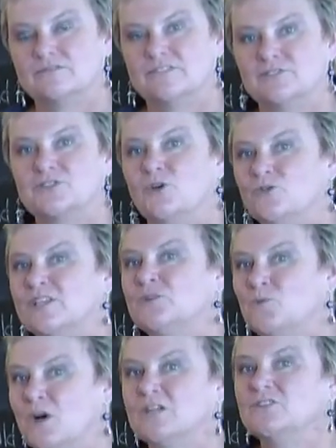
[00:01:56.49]
There's only
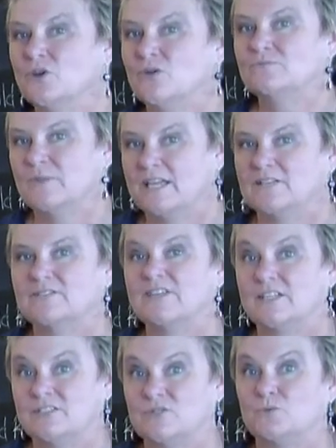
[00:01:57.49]
one gold medal
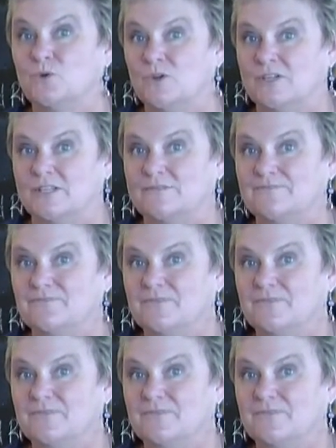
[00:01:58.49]
that is awarded.